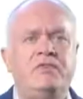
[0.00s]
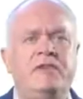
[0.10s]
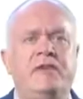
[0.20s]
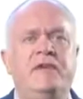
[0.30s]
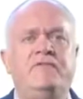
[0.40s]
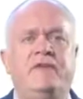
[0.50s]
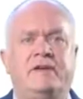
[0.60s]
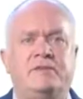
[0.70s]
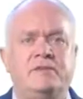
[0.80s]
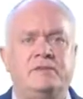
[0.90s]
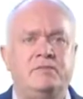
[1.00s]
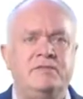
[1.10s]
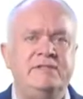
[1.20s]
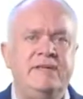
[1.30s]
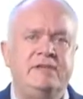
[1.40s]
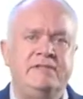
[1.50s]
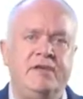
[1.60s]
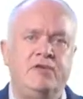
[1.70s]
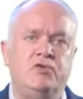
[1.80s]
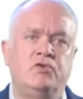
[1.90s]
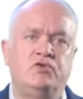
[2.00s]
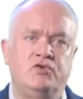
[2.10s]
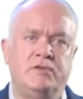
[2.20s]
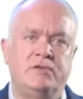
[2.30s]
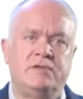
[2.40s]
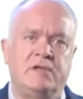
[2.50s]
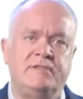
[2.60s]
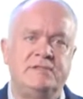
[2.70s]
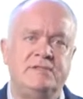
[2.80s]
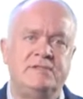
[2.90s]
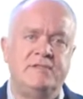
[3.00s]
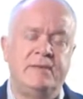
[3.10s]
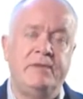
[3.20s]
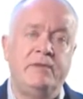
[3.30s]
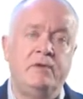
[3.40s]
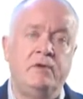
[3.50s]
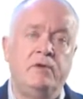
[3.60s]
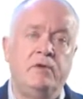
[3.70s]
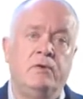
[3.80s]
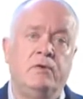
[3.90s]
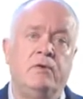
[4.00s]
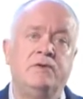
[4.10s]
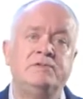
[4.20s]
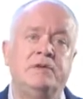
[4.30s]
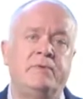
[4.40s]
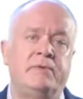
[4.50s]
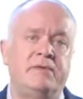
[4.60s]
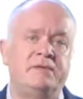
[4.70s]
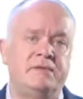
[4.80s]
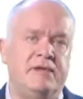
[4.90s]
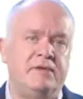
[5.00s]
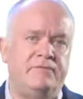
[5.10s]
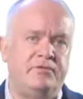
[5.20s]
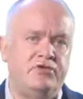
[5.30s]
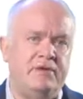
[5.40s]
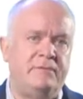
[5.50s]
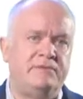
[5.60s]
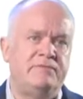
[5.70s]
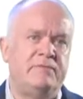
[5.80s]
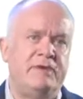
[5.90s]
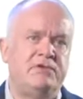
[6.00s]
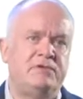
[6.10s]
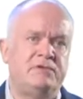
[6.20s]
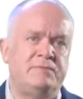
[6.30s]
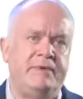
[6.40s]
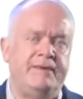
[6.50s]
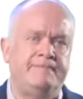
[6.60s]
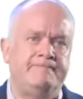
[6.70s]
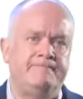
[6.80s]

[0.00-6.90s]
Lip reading: are the key factors that would dictate your choice of a systemic or a topical NSAID for the treatment of a patient's pain?